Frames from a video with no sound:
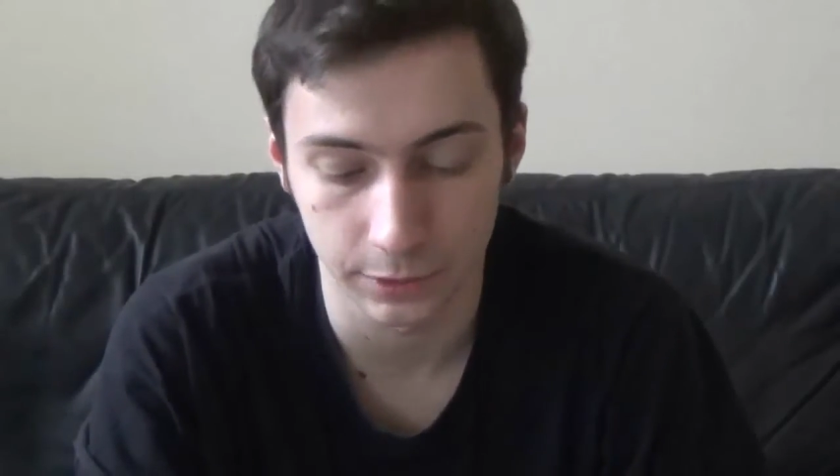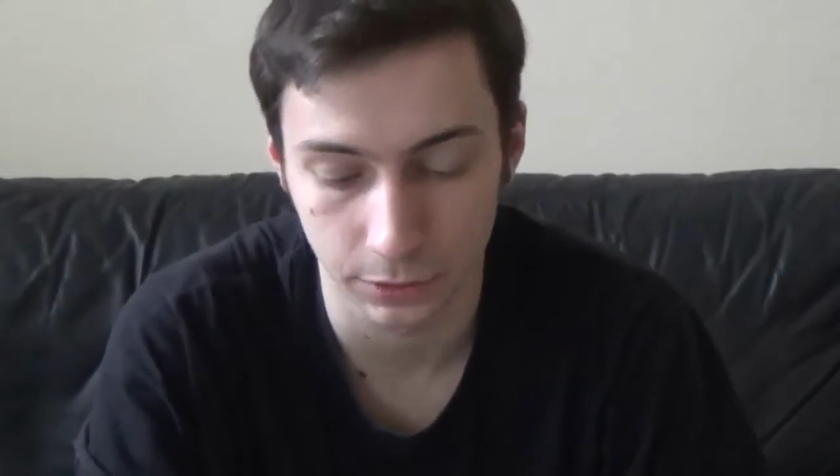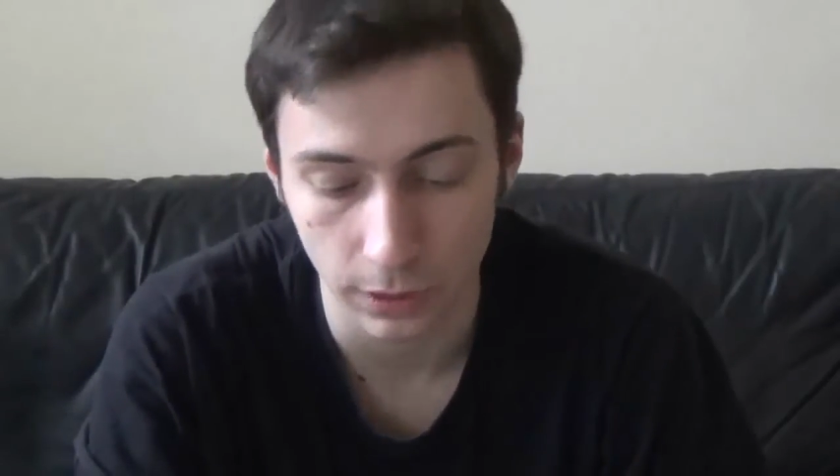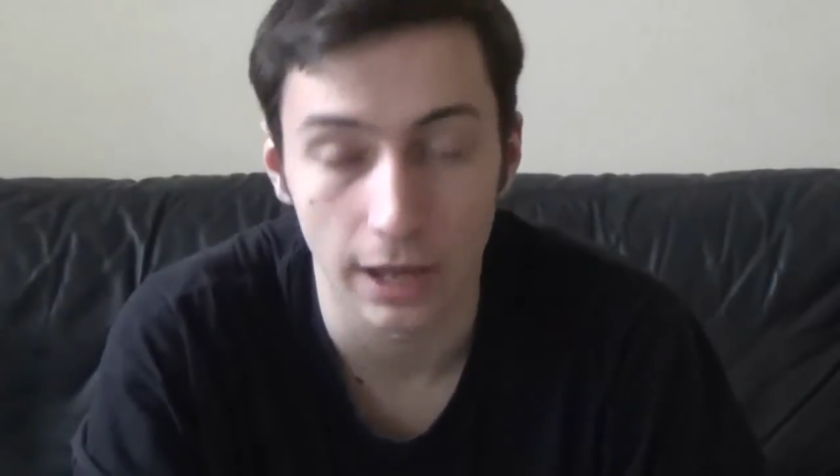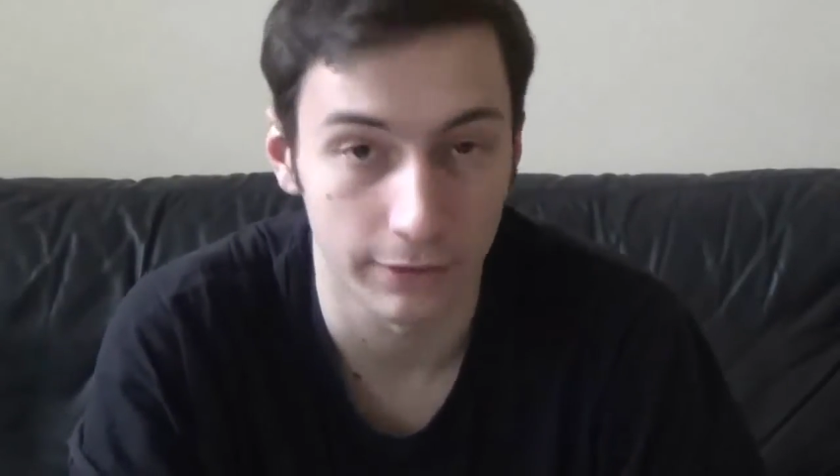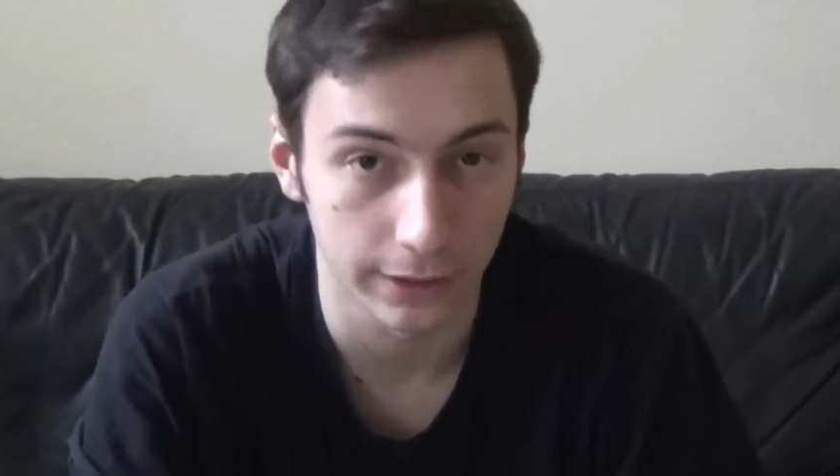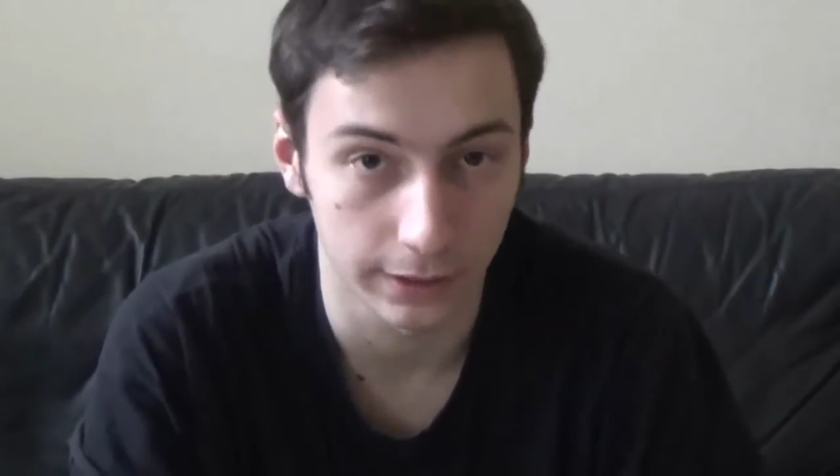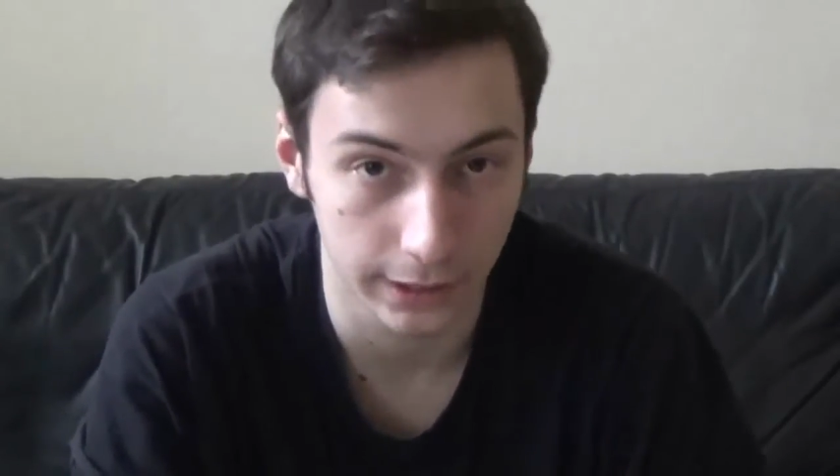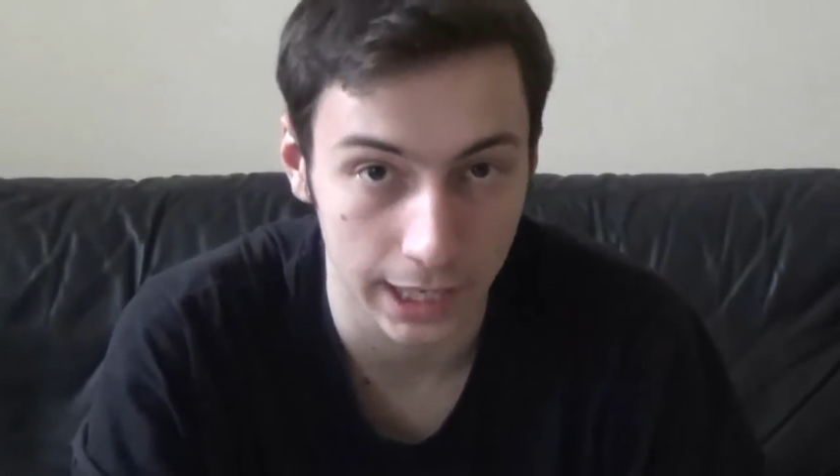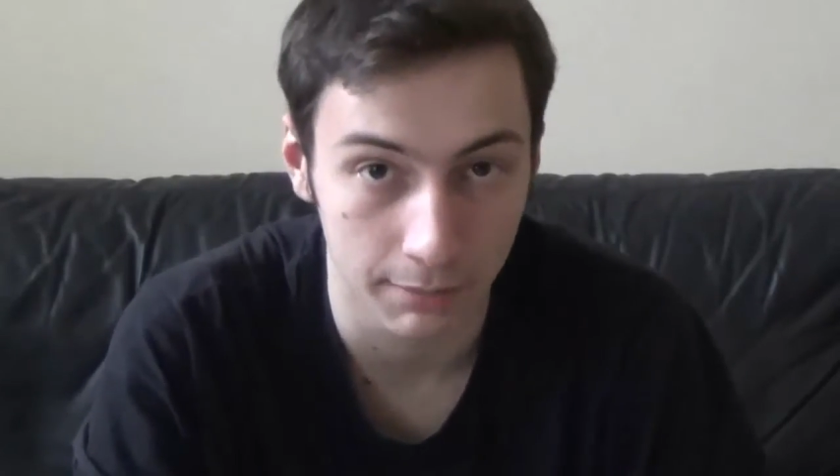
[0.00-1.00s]
do have
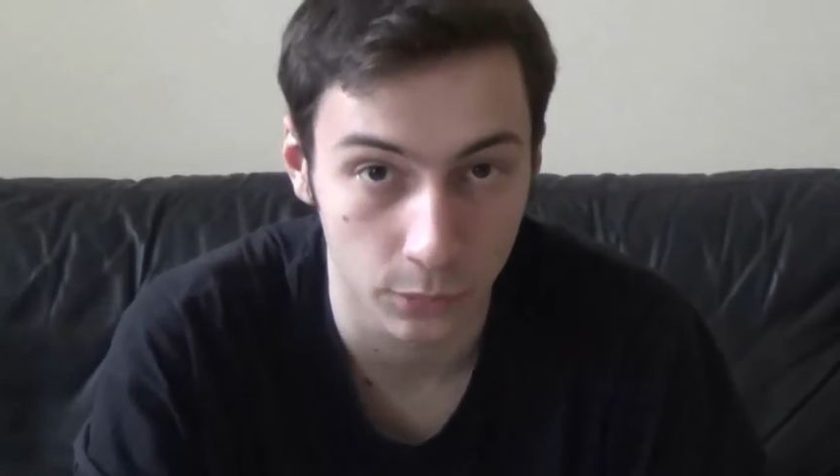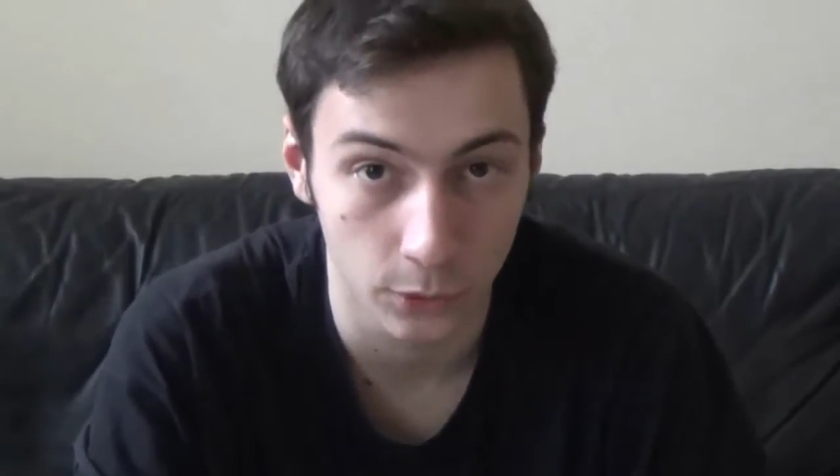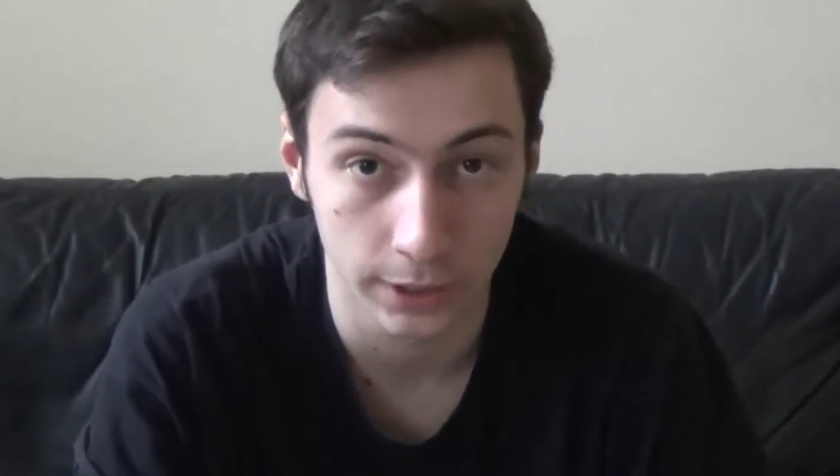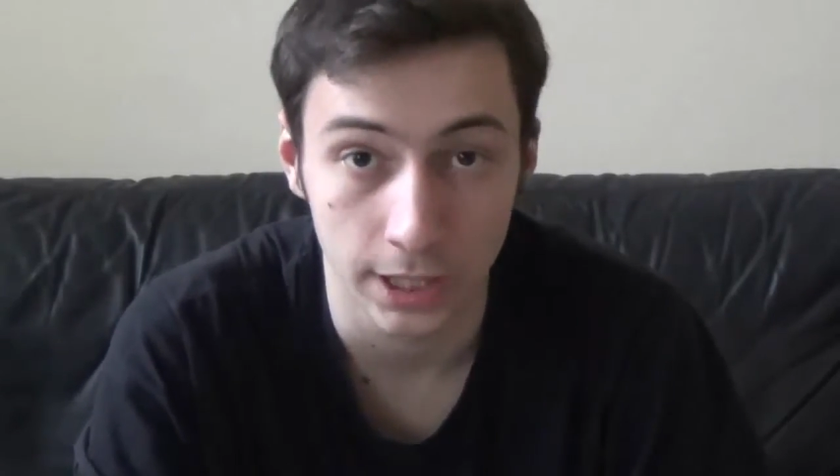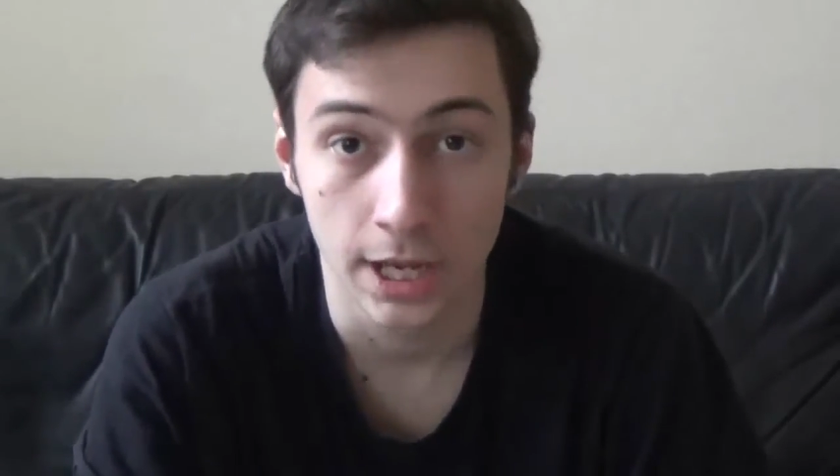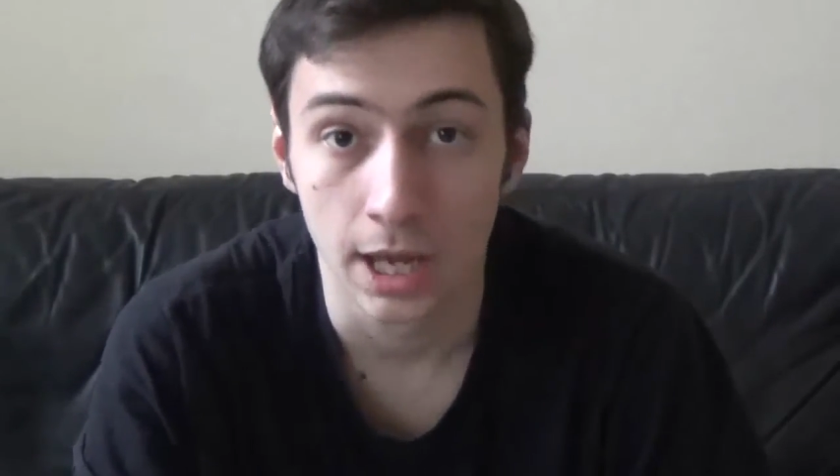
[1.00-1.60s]
a game board,